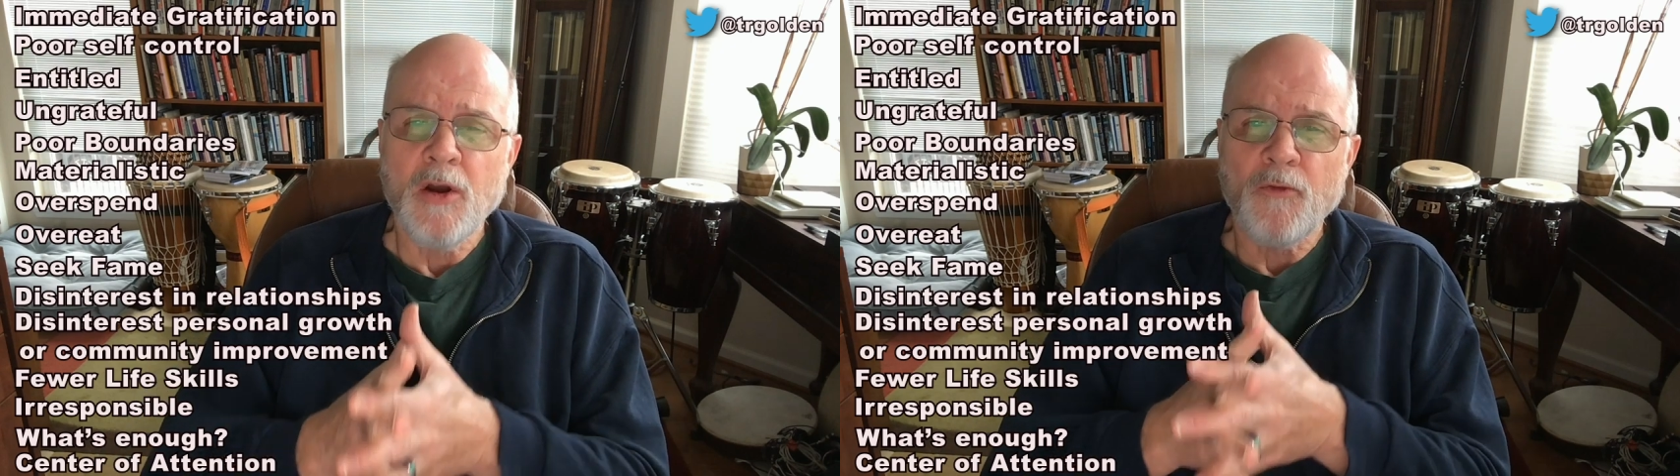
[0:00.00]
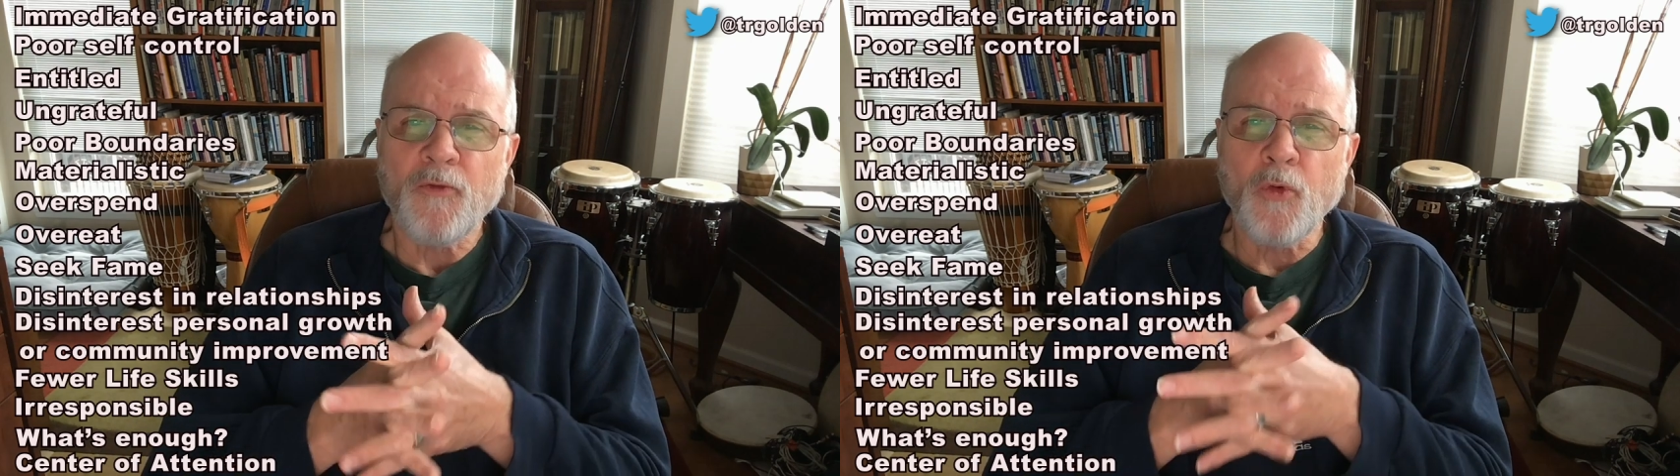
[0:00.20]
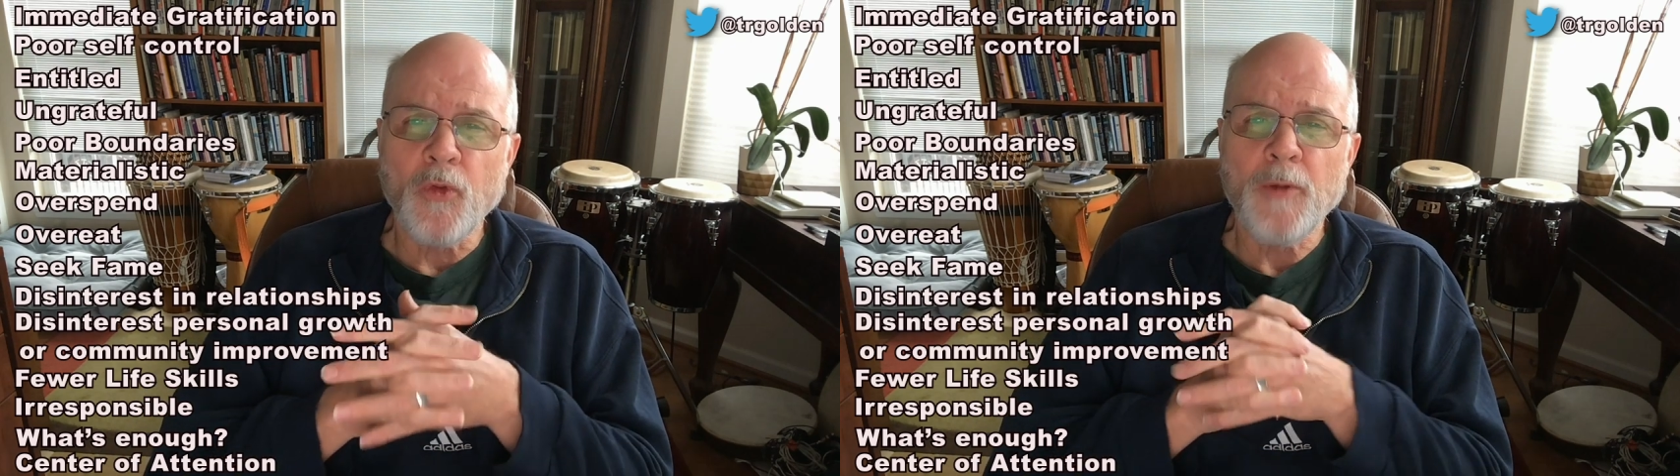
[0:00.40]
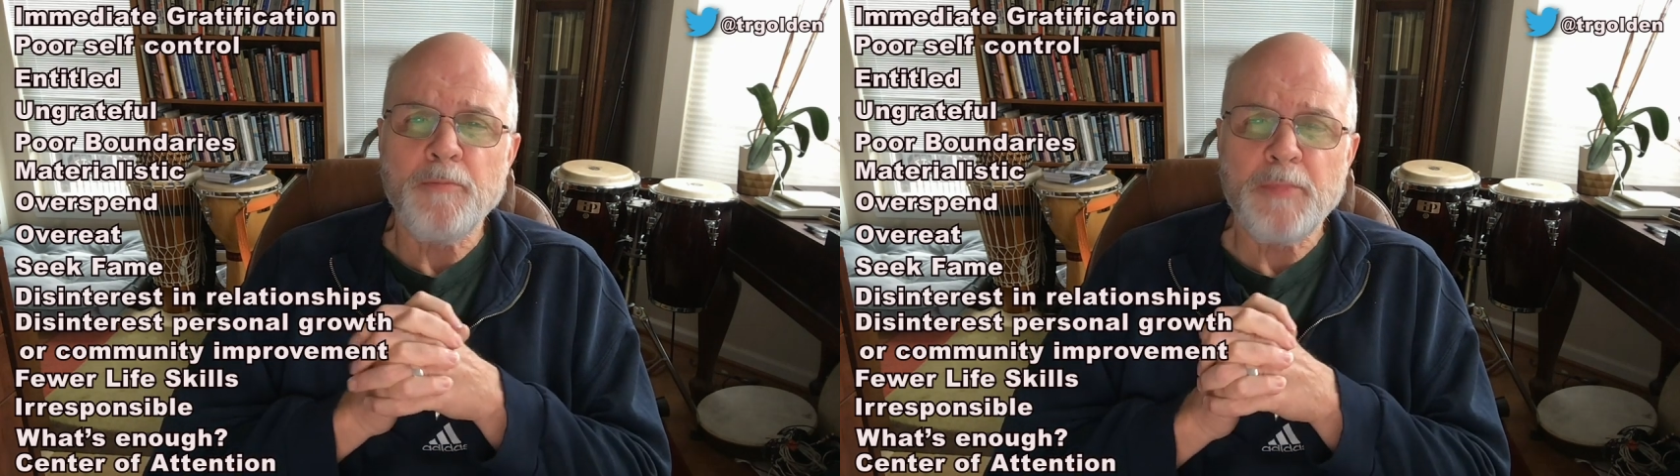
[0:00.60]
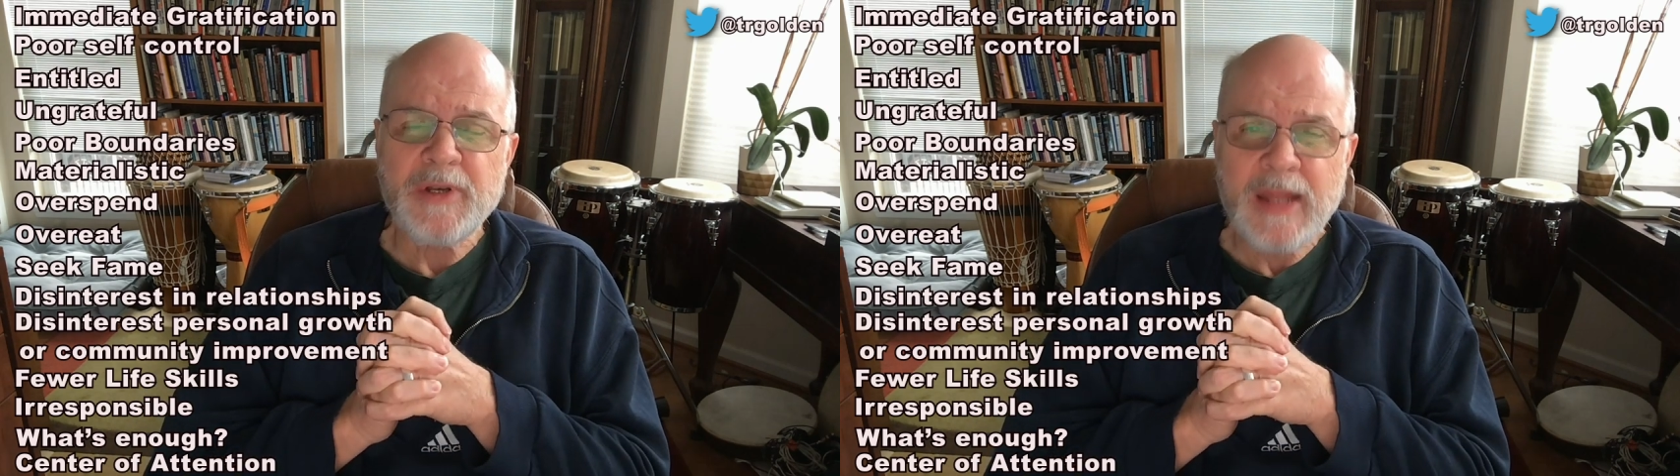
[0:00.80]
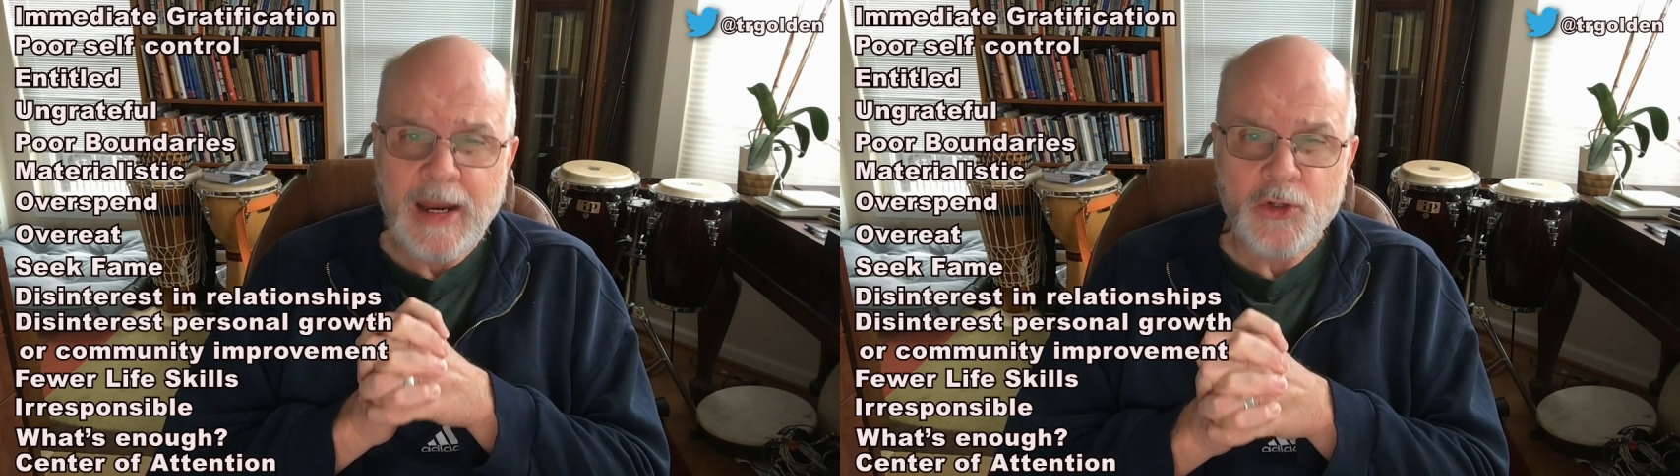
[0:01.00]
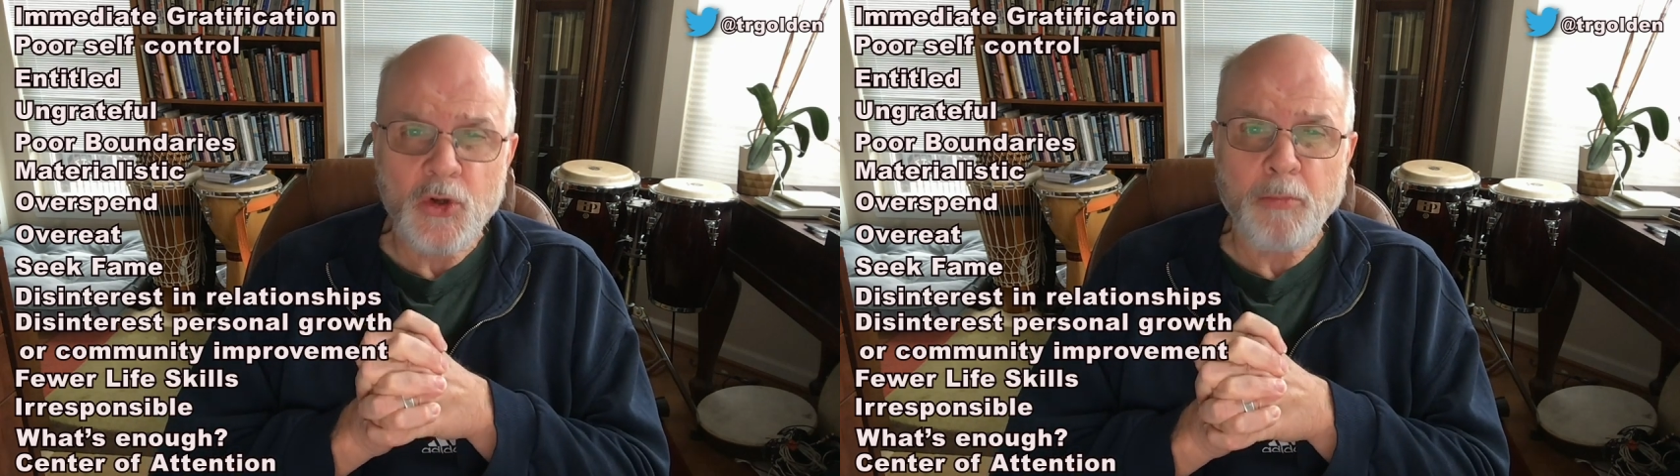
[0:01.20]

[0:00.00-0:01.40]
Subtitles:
for the potential